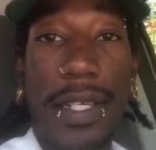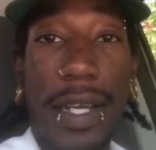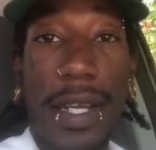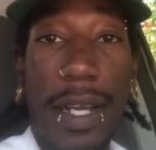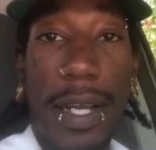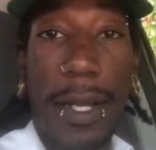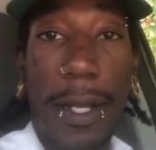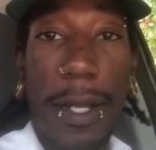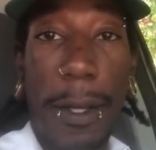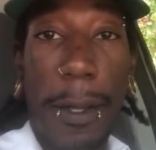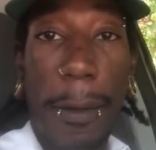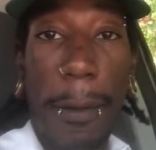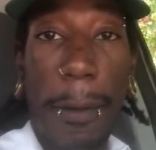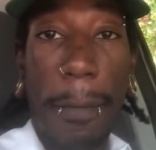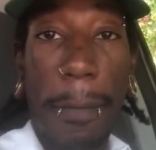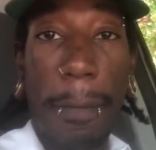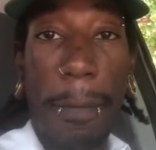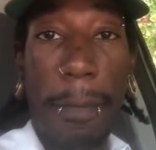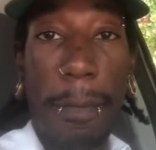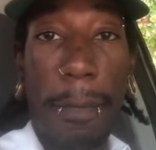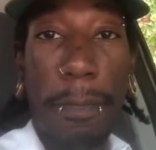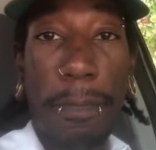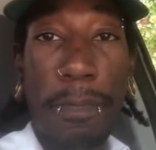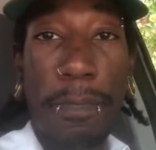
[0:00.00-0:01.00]

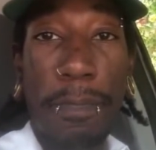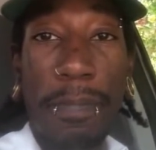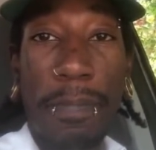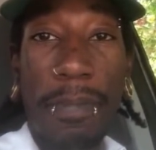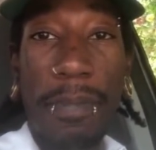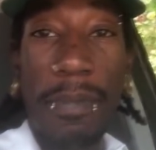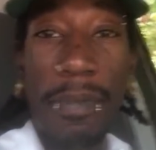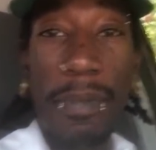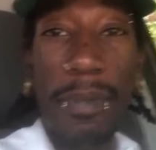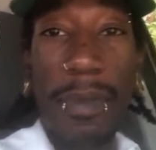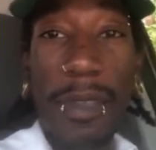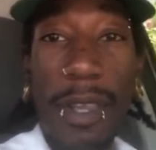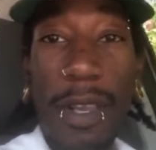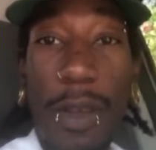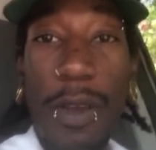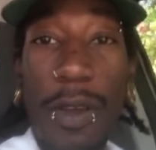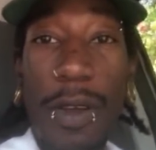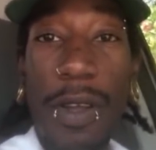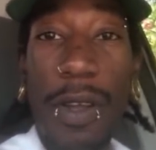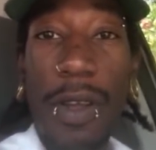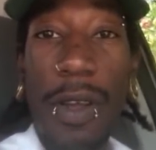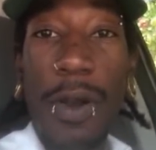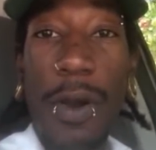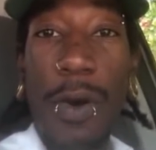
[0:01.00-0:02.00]
Um,
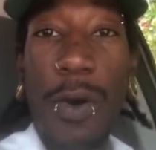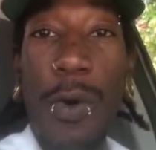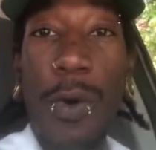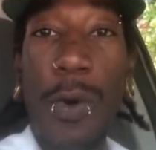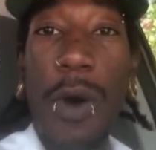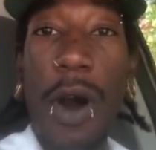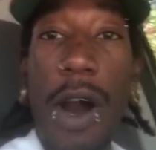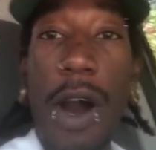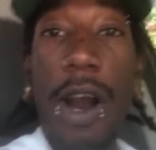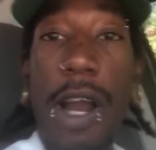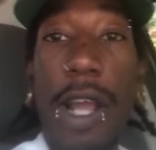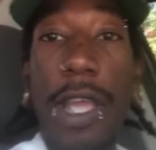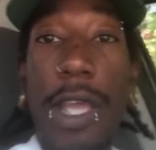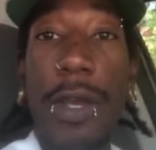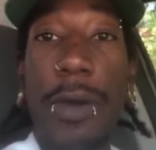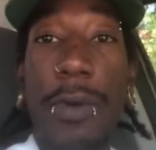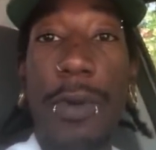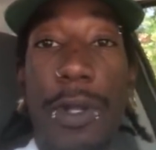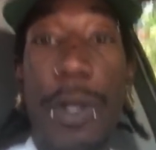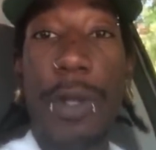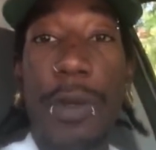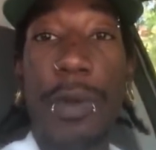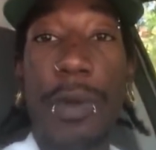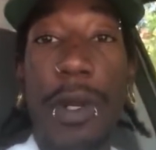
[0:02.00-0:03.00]
who are you?
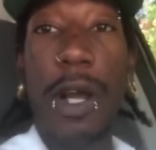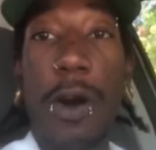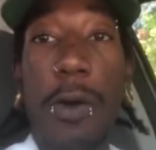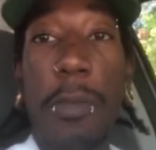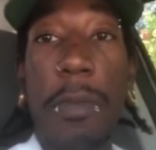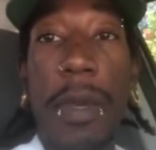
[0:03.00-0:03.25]
Do you know